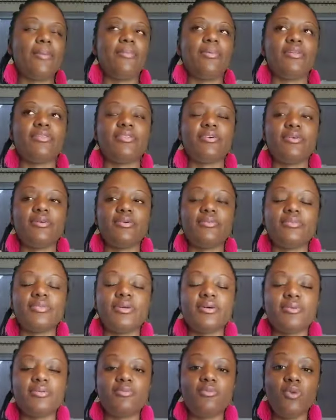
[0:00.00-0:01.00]
But the
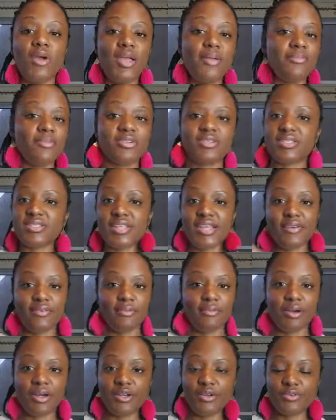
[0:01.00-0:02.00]
the Wait book doesn't have
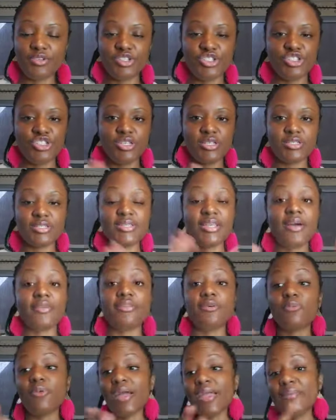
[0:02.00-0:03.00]
a bundle. It's just now
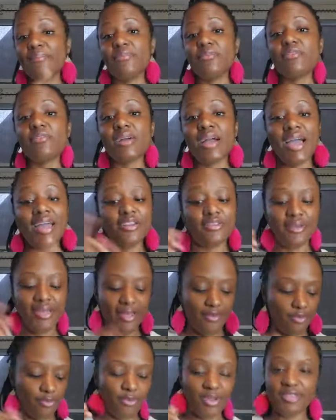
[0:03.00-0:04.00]
the Wait book. I don't
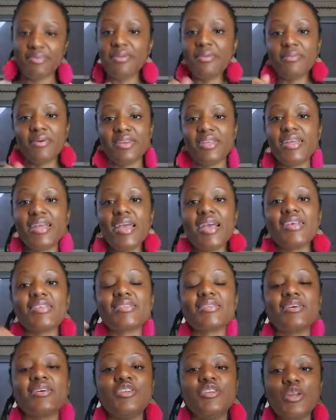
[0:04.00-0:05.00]
have it with me, but it
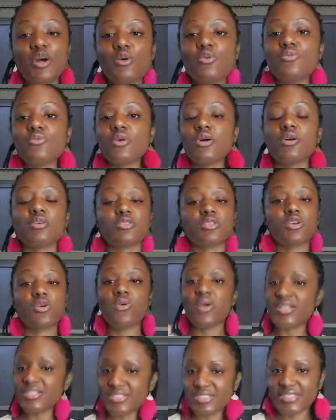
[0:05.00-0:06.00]
has a note of uh,
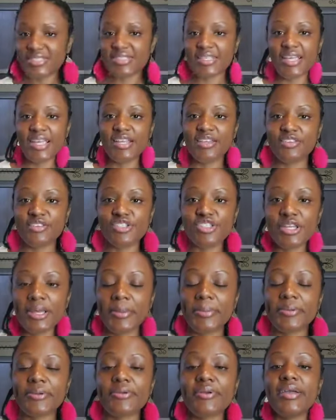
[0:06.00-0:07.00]
questions at the end of the
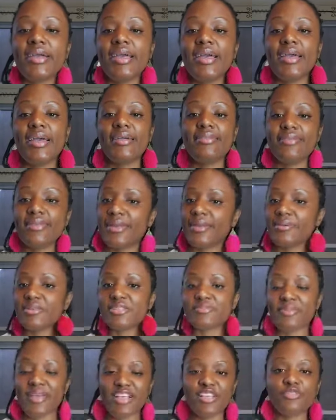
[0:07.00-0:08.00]
chapter and then
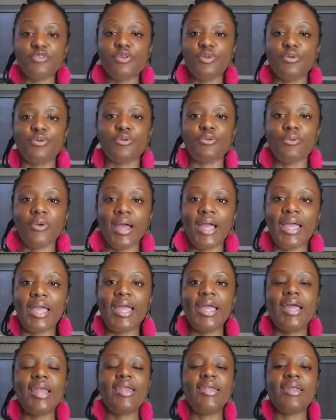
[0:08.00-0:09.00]
space for you to
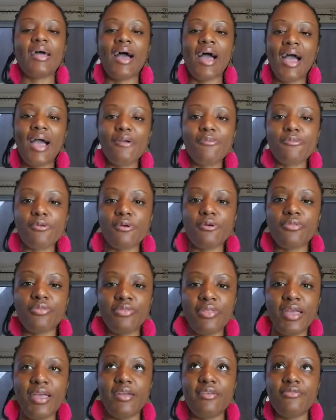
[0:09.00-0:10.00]
write. Now I
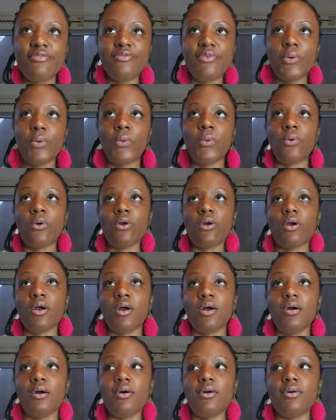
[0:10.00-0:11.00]
wrote that for
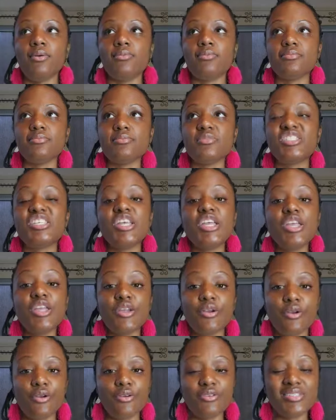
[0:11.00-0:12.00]
um, teen
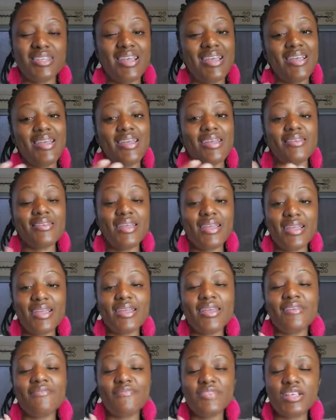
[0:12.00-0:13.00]
girls and
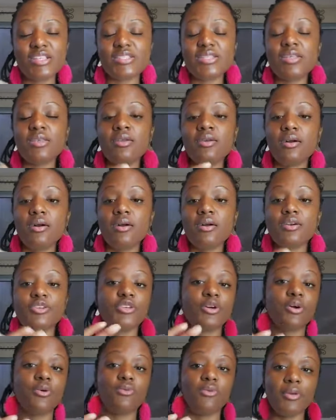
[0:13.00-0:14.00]
they if it's young
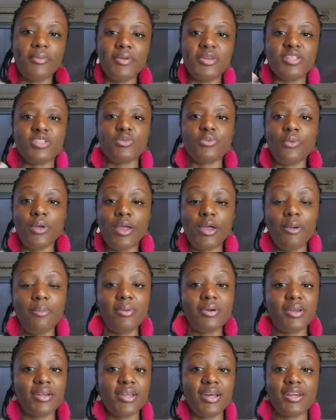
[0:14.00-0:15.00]
adult women as well,
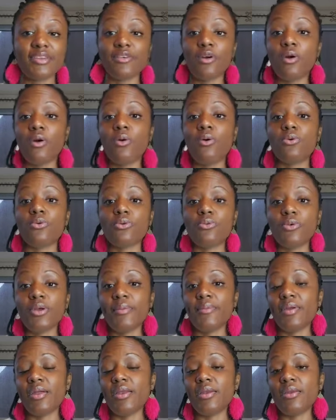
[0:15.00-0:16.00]
but a lot of older
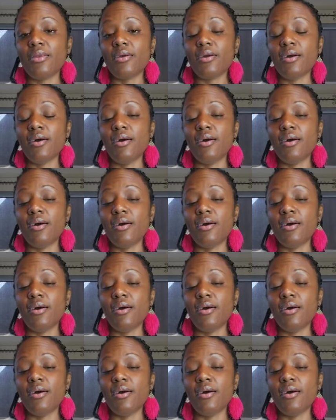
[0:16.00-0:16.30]
women.